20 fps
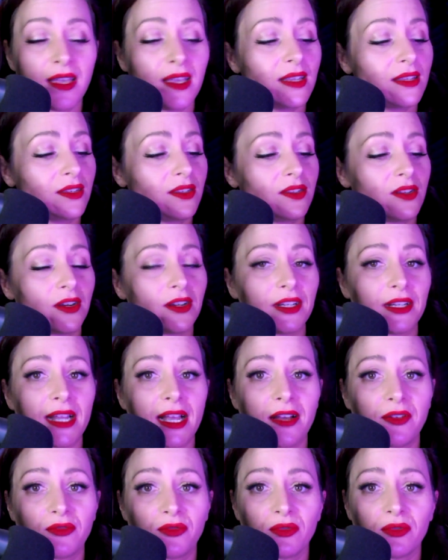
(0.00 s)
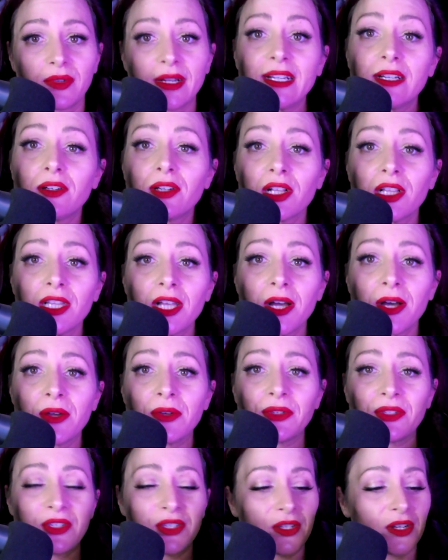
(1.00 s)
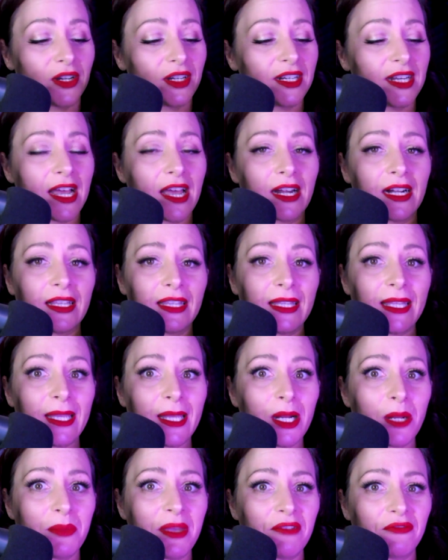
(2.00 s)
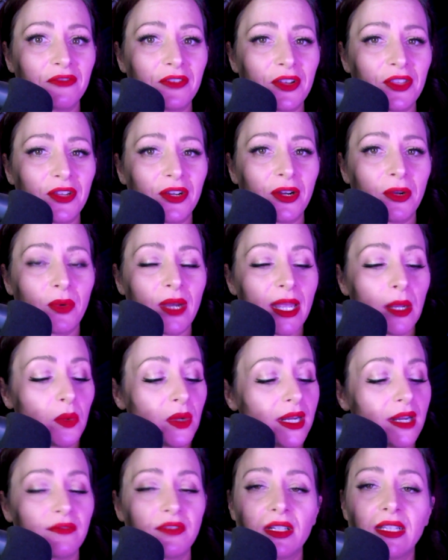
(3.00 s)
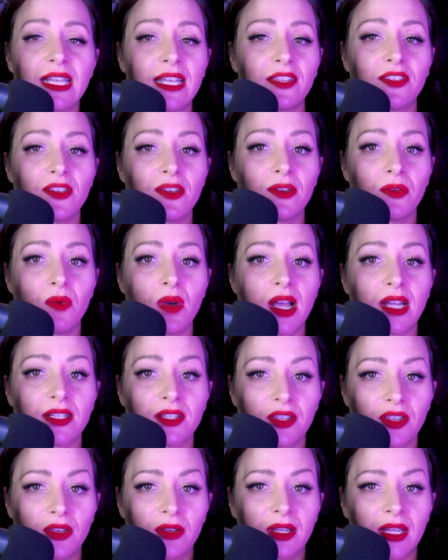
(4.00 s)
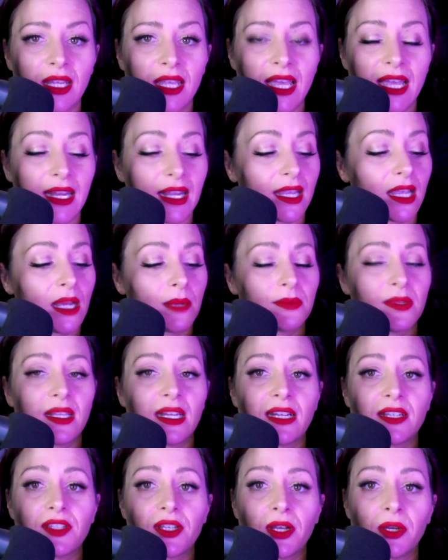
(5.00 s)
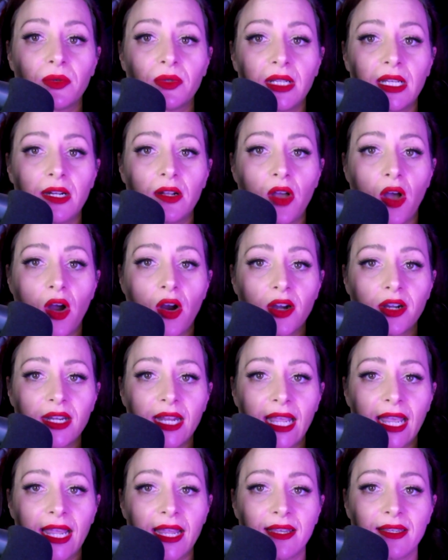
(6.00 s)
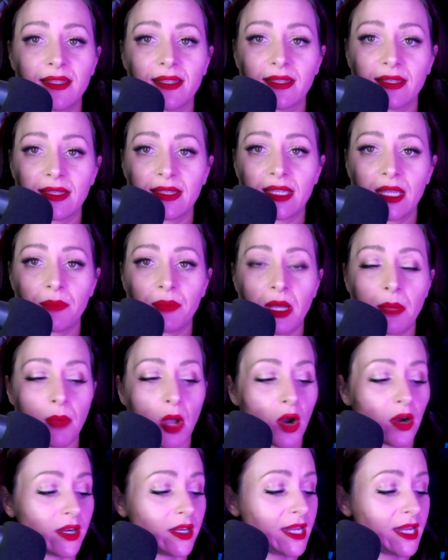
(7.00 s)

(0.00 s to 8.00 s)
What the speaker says: Started out real close, started out a little bit further away, whatever length you want, you can get. It comes in its own little hard case, zip-up hard